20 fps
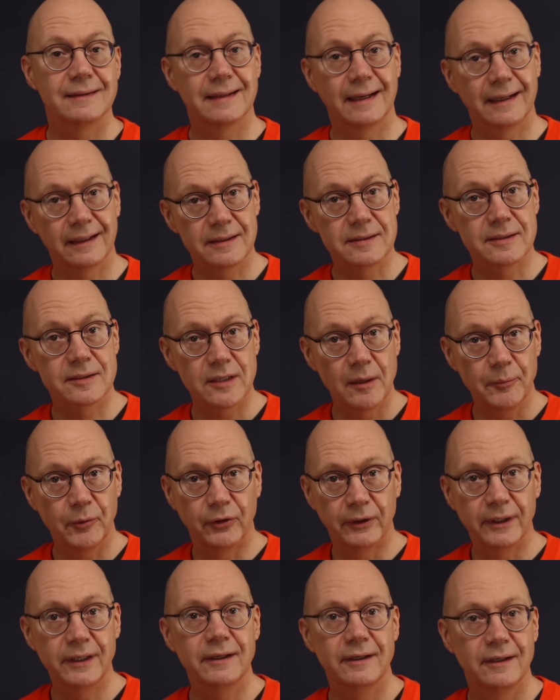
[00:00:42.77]
to get a
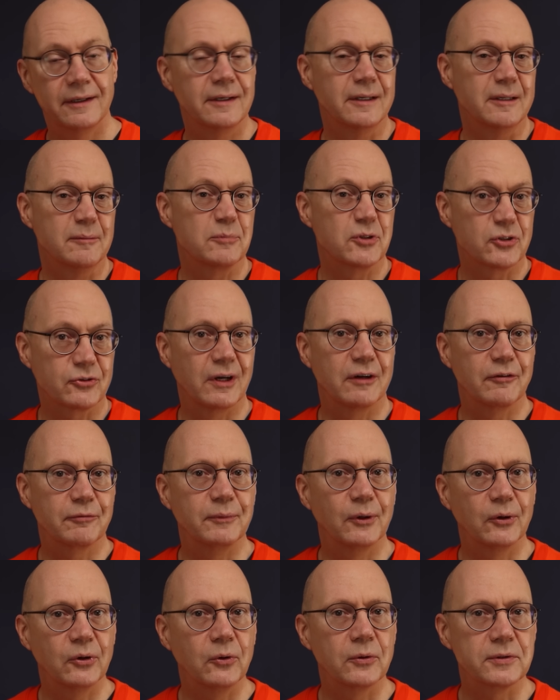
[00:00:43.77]
summary straight
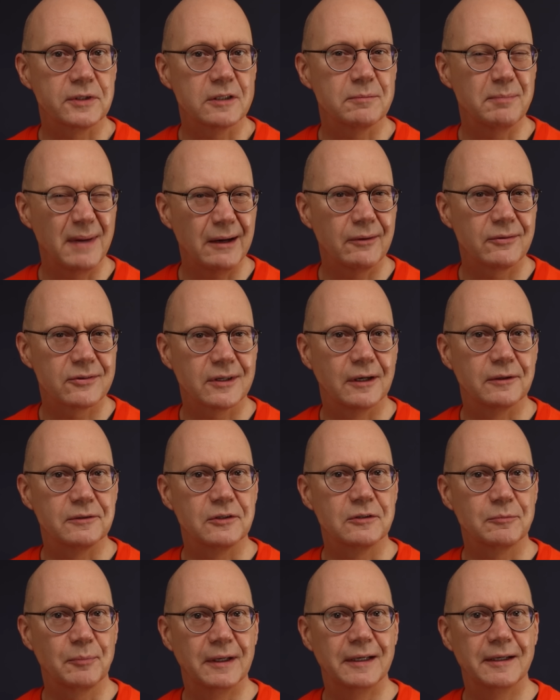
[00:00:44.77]
from the horse's mouth, so
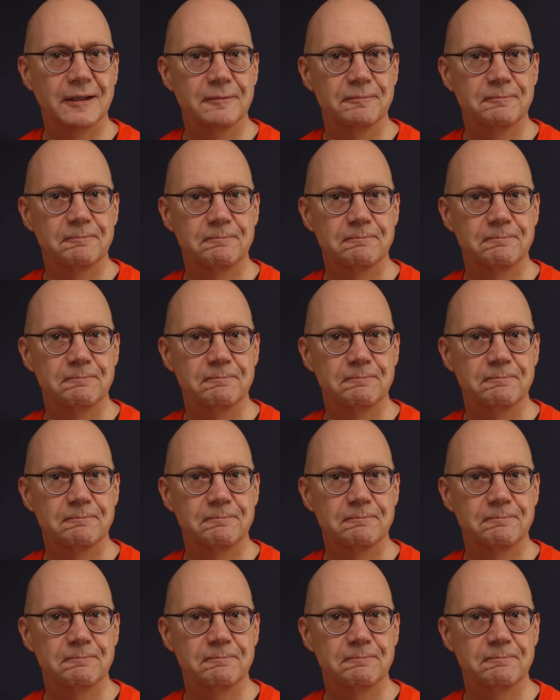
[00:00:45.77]
to speak.